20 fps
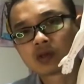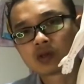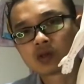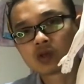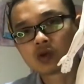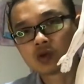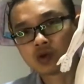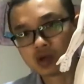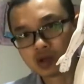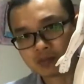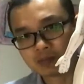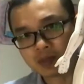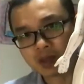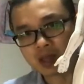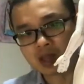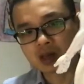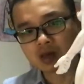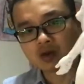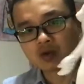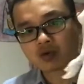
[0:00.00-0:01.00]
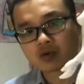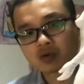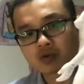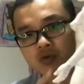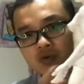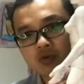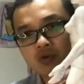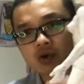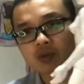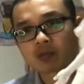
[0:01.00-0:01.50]
your hip pain or your
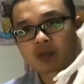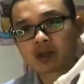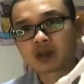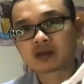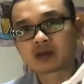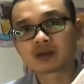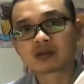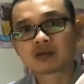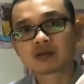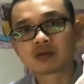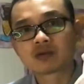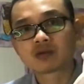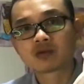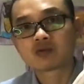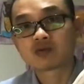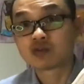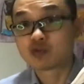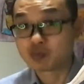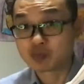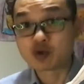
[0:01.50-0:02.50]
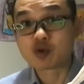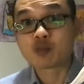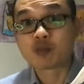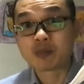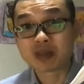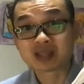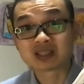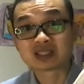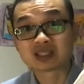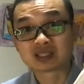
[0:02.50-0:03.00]
groin pain will feel
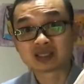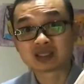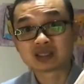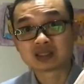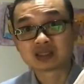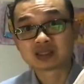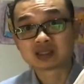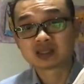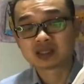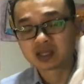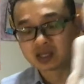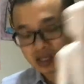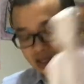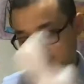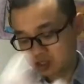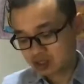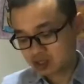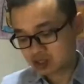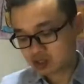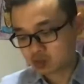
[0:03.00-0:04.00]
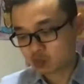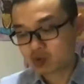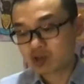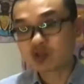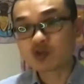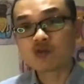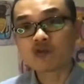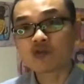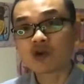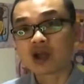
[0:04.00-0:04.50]
better. So when
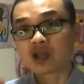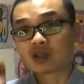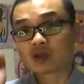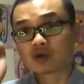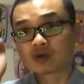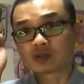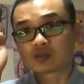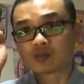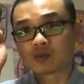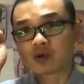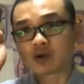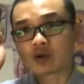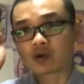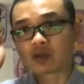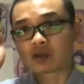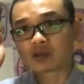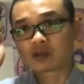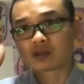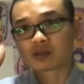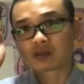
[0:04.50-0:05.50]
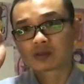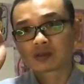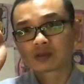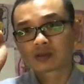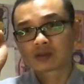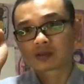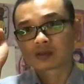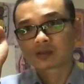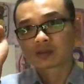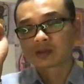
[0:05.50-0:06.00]
you find those points,
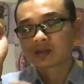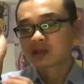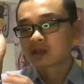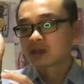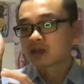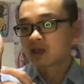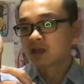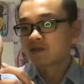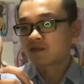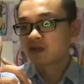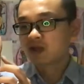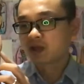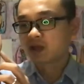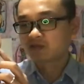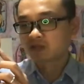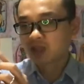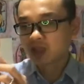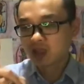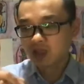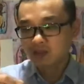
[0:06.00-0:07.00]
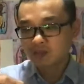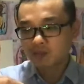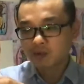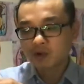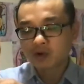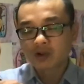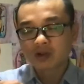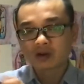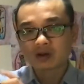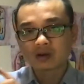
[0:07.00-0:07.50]
if you have 10
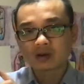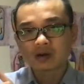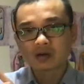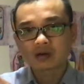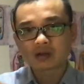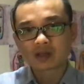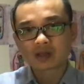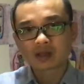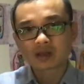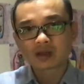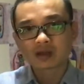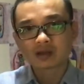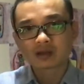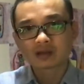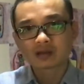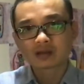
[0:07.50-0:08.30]
points along here,